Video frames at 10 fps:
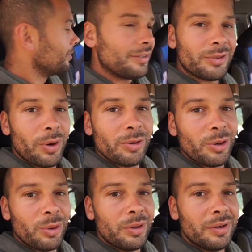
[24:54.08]
It's well
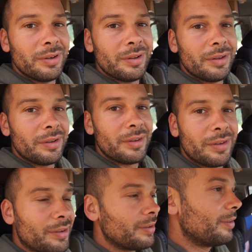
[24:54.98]
cool.
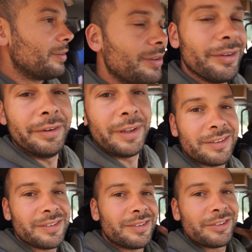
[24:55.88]

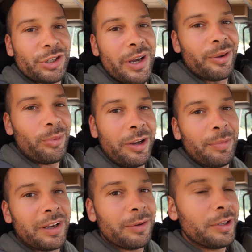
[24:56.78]
Nick's chatting away
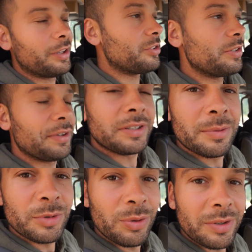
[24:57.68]
back at me. She thinks
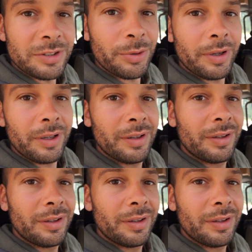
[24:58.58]
I'm talking to her.